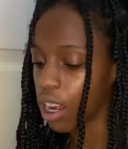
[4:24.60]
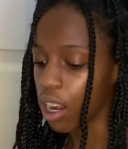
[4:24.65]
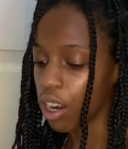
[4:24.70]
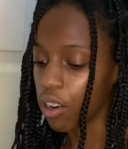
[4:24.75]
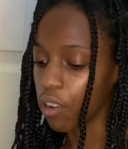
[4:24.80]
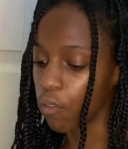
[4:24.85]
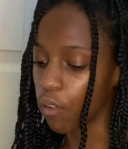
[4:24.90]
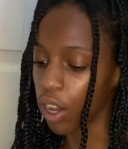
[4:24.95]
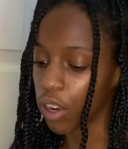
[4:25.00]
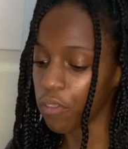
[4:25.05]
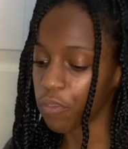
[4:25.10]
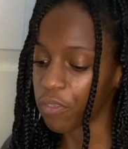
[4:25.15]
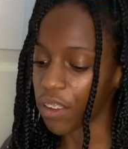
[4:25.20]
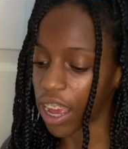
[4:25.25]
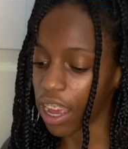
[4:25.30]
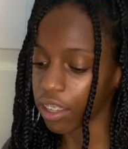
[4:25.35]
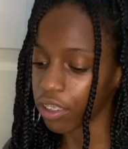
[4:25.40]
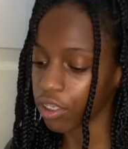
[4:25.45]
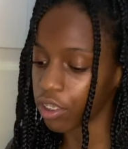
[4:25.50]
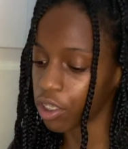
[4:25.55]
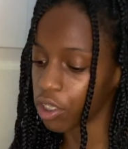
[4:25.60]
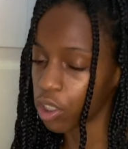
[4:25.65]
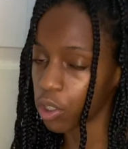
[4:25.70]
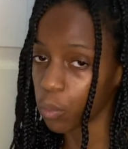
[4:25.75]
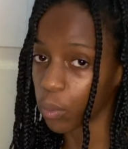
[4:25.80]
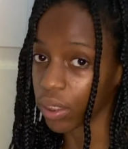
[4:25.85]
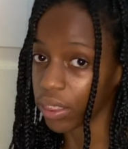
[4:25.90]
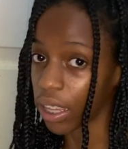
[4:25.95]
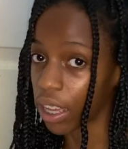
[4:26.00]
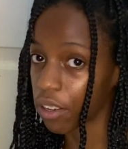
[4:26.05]
run faster
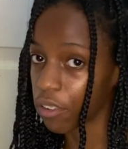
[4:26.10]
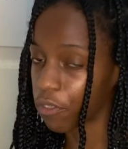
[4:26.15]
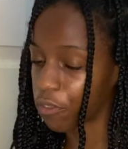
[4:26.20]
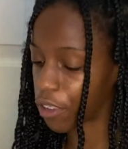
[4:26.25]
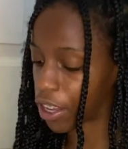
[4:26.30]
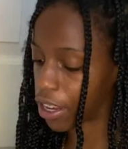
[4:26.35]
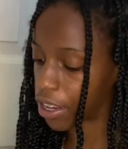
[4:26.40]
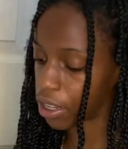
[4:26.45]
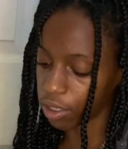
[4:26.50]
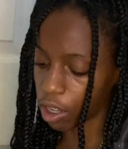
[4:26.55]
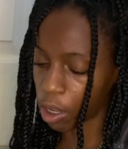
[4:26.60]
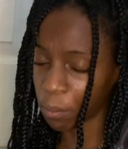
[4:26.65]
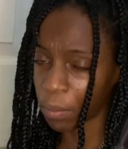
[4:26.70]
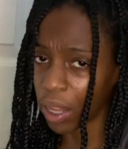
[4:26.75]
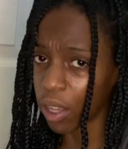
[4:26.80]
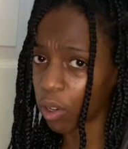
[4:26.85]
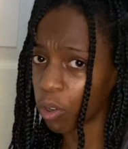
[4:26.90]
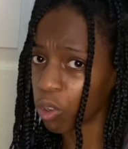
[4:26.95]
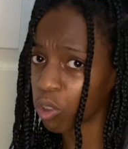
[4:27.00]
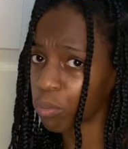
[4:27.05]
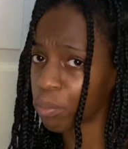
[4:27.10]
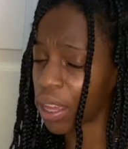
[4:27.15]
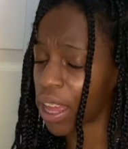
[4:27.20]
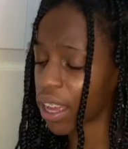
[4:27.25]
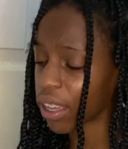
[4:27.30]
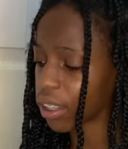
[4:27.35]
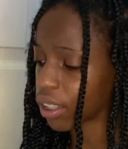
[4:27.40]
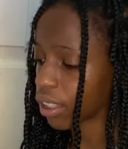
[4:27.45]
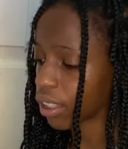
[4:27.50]
without a fan. On my old Mac,